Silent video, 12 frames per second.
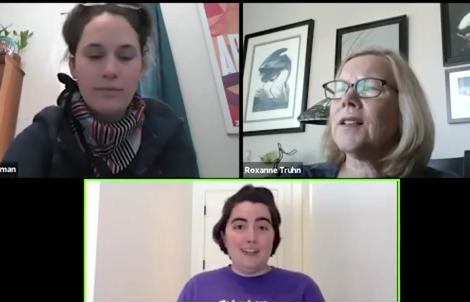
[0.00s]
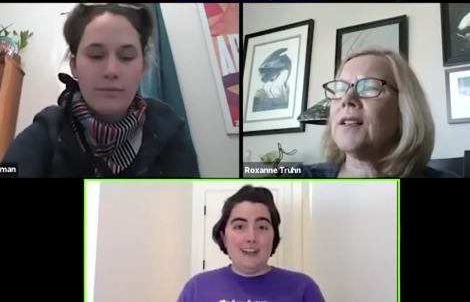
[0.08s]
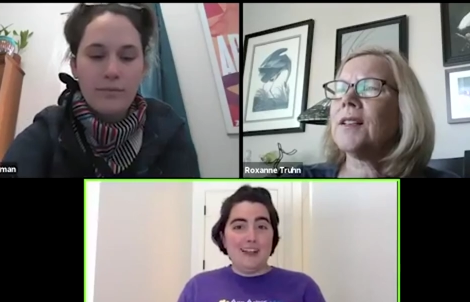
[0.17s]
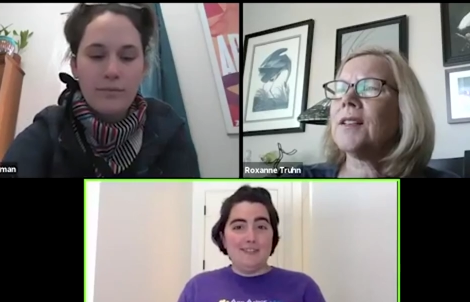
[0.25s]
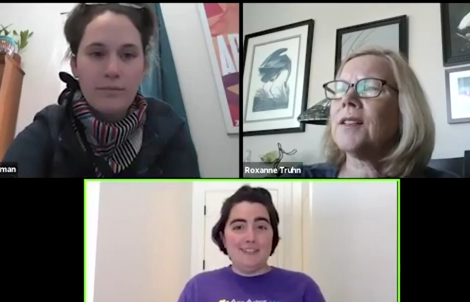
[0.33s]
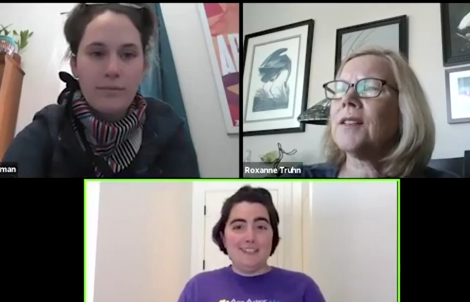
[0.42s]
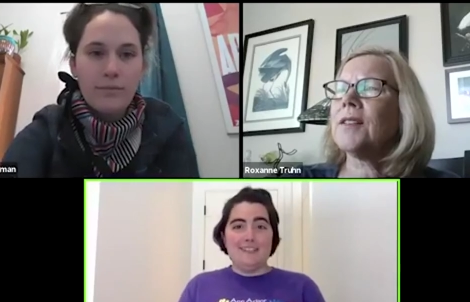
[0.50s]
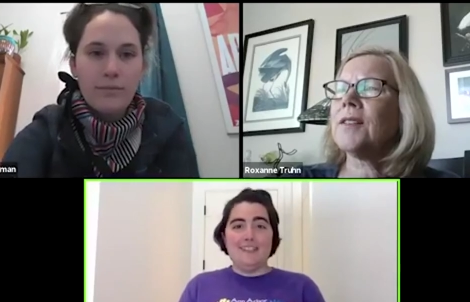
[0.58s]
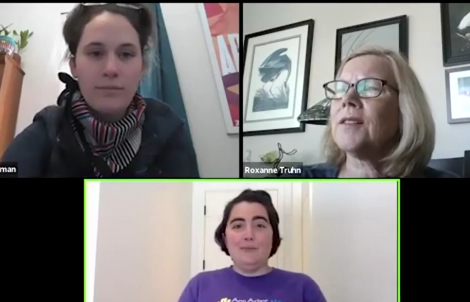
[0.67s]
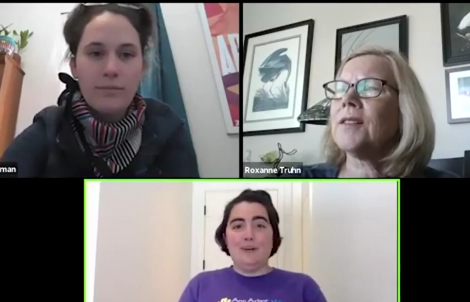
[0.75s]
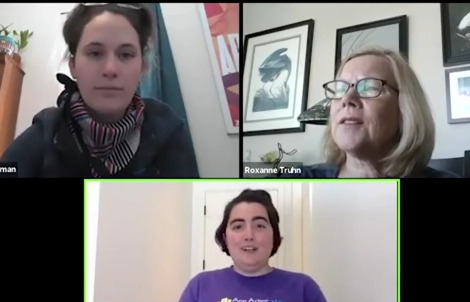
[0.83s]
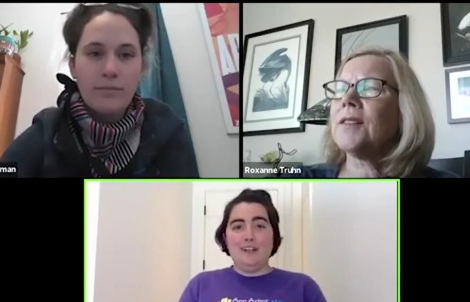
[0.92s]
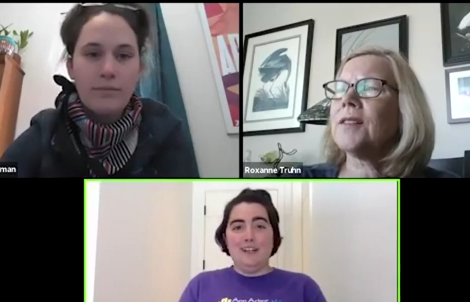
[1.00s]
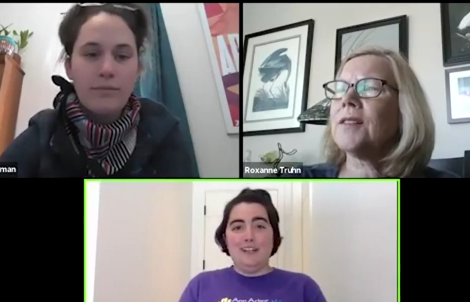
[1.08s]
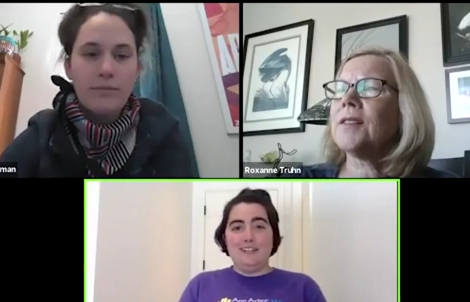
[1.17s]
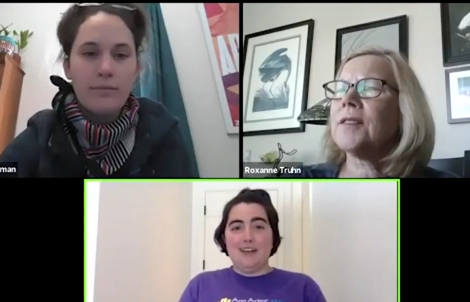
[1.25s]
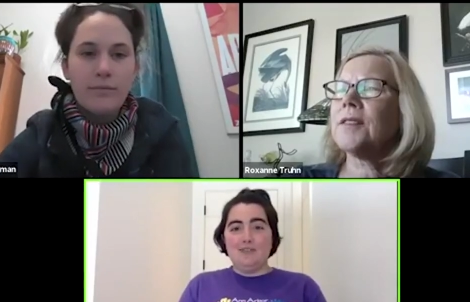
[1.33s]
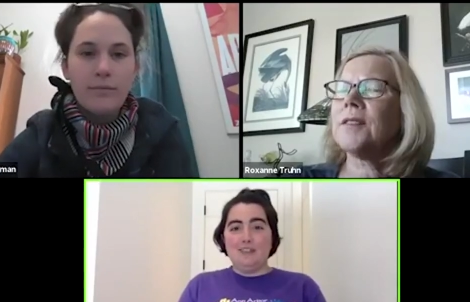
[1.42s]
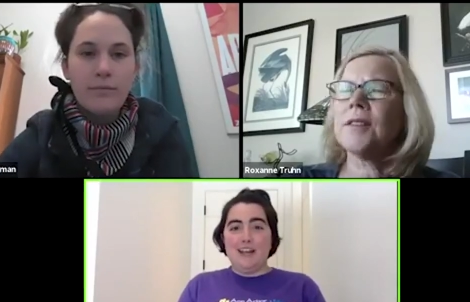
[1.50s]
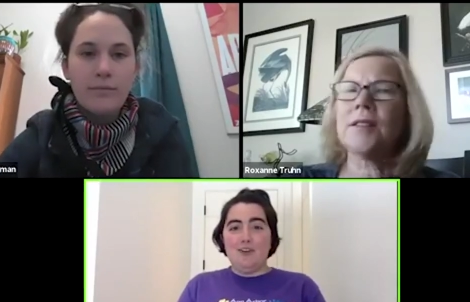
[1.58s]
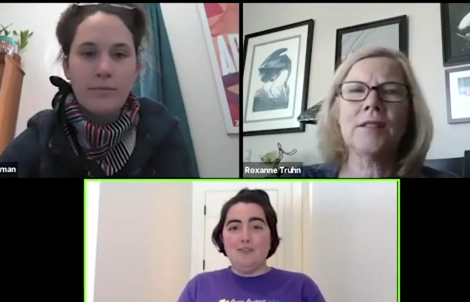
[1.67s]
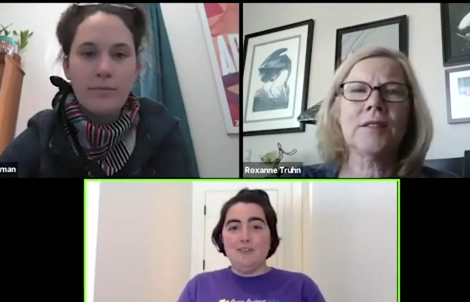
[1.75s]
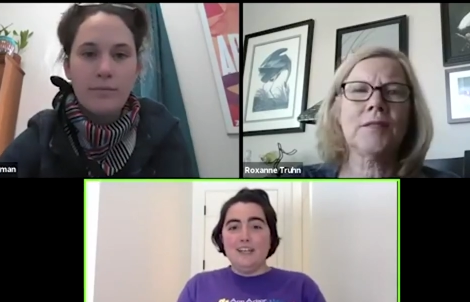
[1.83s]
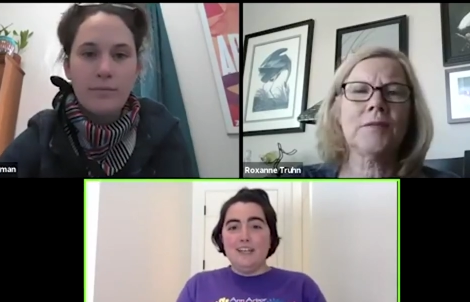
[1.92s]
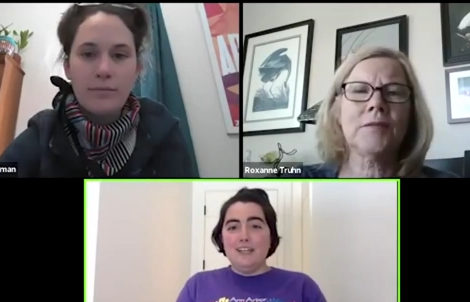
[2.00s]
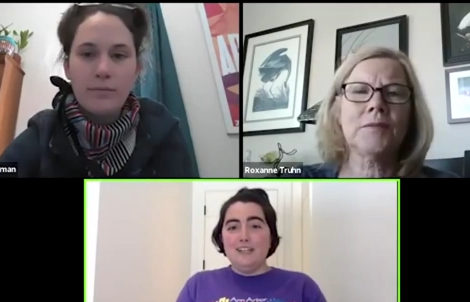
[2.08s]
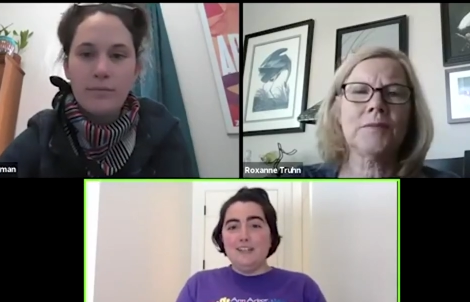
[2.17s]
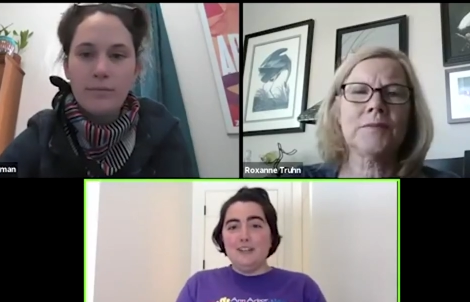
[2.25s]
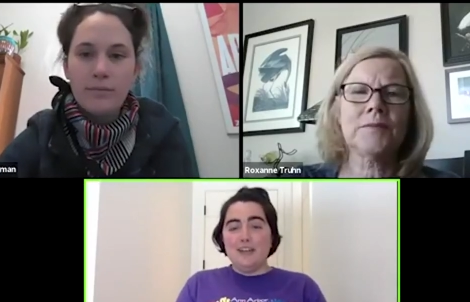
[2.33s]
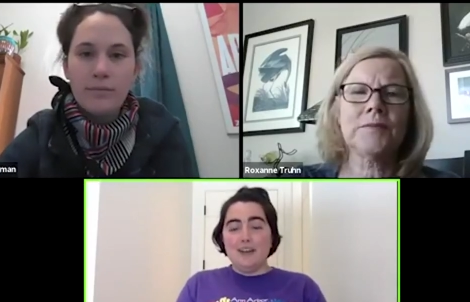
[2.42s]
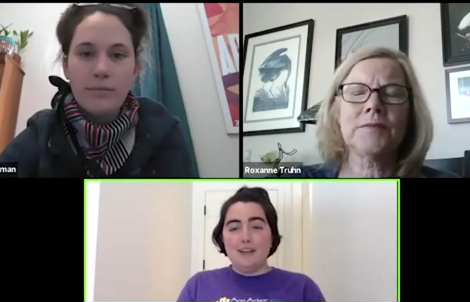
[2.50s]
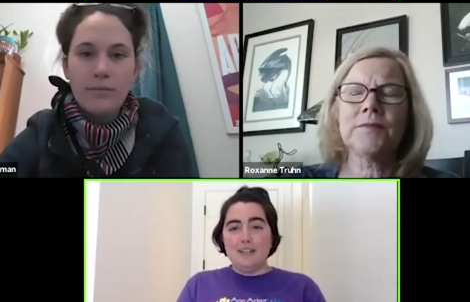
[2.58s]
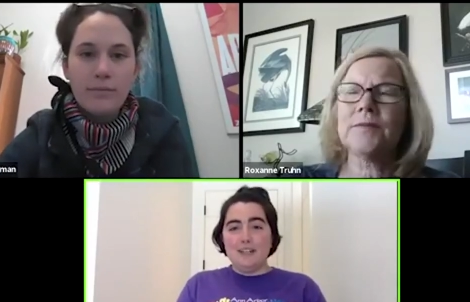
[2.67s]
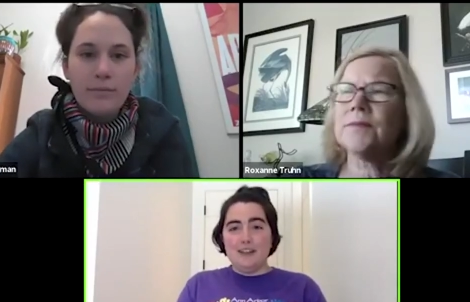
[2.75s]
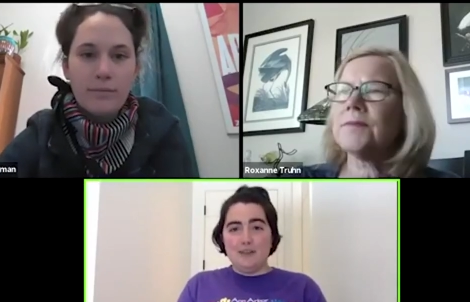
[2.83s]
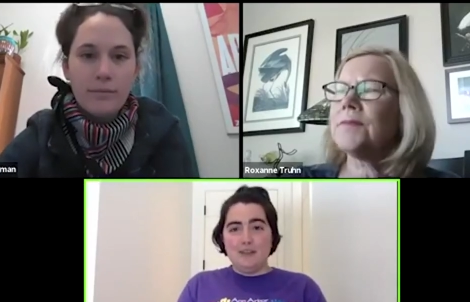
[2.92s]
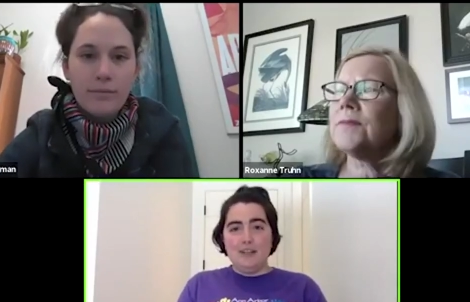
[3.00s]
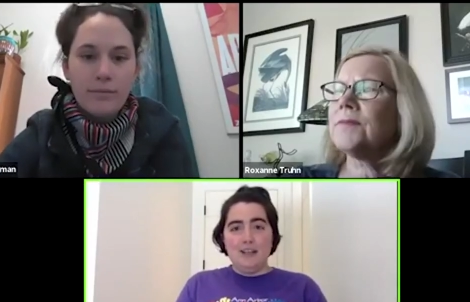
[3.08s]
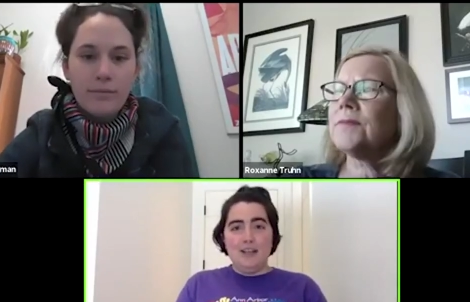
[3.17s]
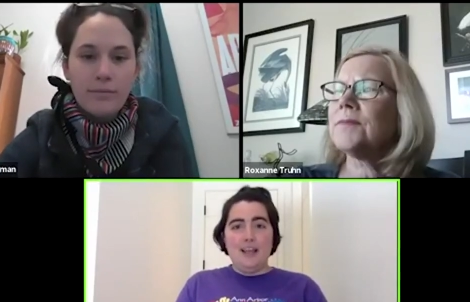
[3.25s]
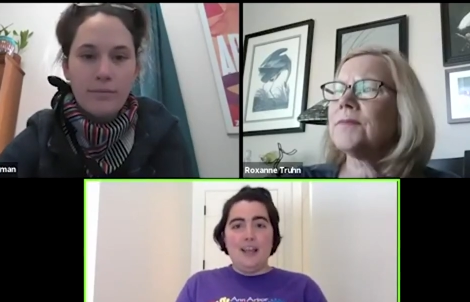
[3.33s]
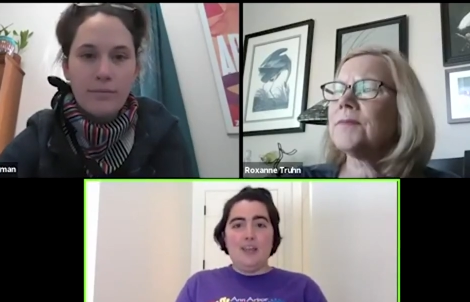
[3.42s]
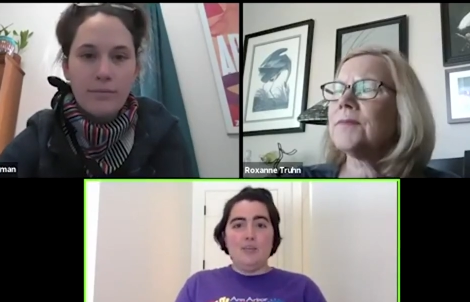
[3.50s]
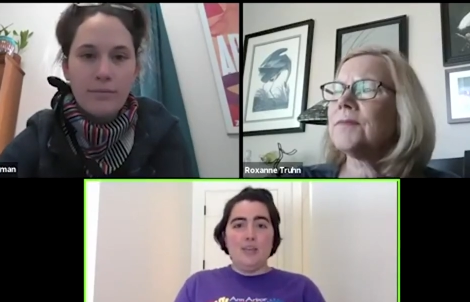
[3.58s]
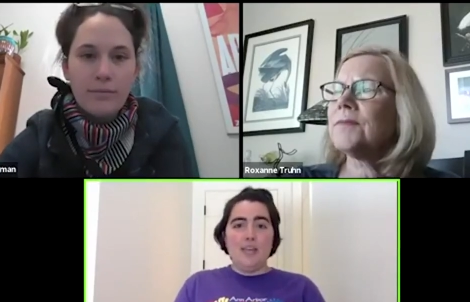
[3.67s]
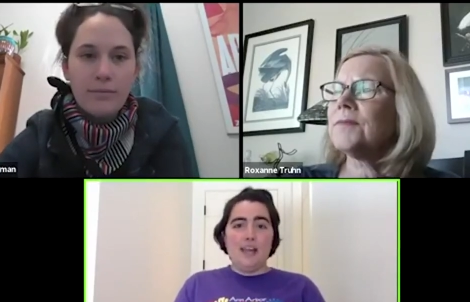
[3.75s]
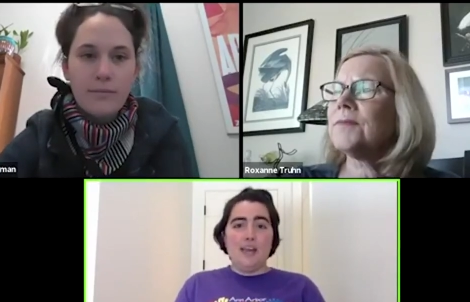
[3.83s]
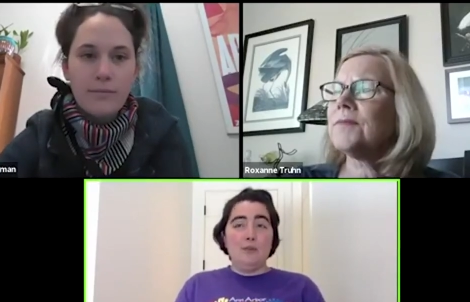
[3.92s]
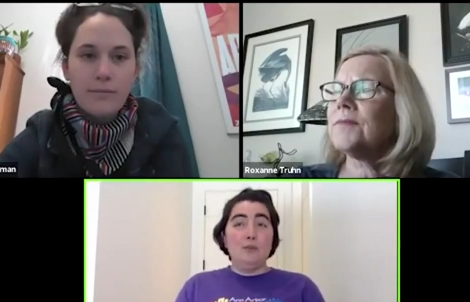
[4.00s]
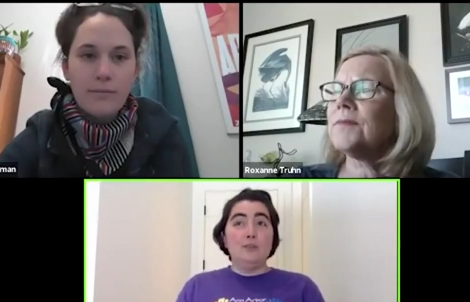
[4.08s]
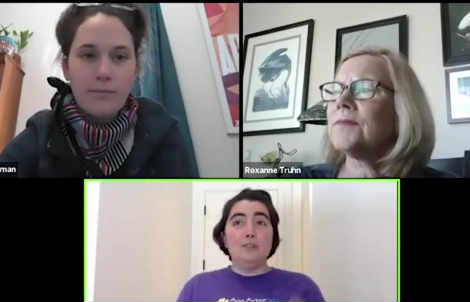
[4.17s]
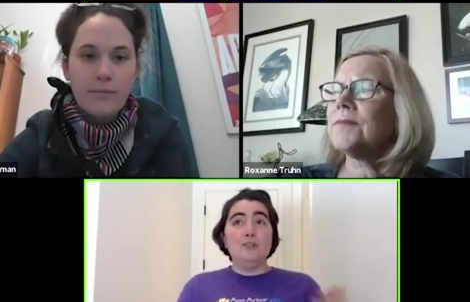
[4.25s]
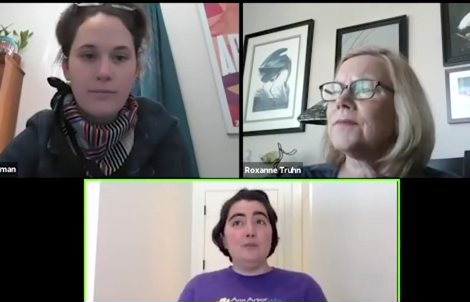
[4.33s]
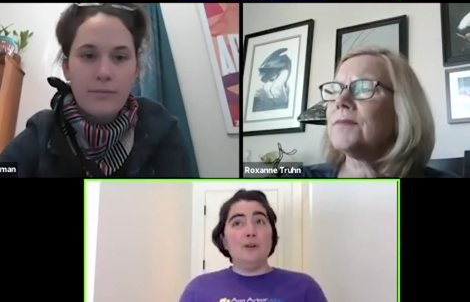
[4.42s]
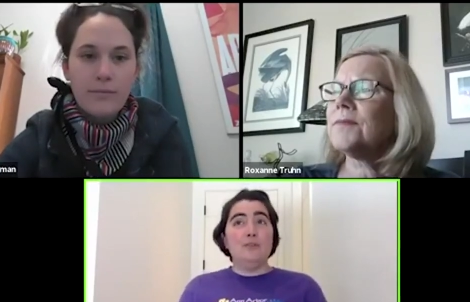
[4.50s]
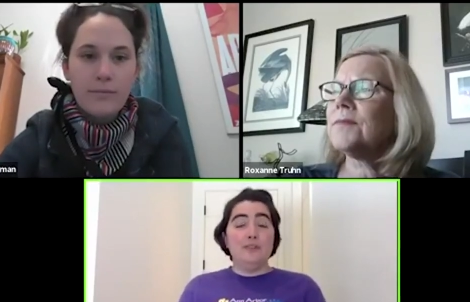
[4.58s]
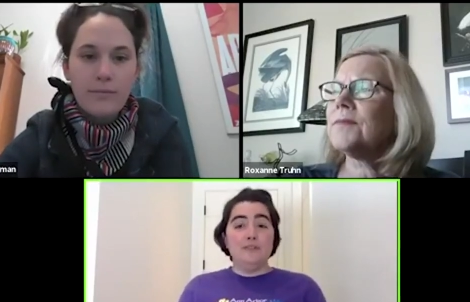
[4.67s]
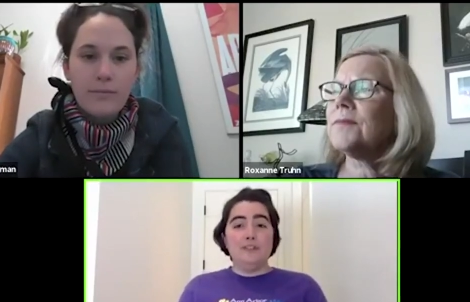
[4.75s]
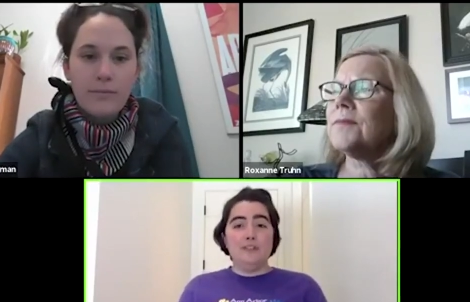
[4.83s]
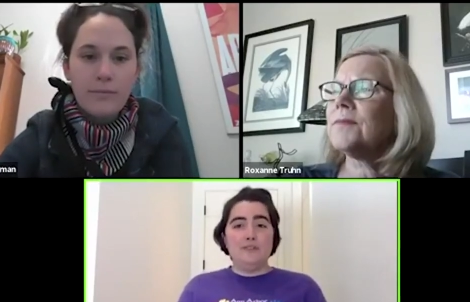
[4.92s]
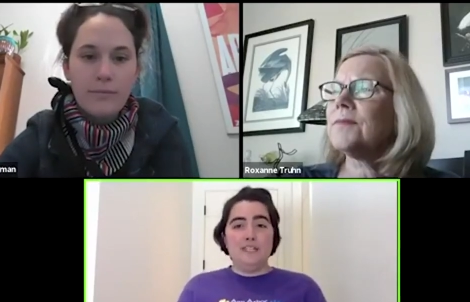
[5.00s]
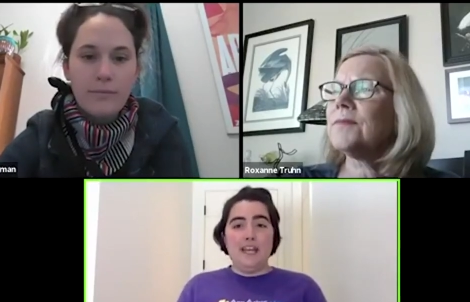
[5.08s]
Speaker 1: Obviously, we're downtown near Kerrytown, and we have over 250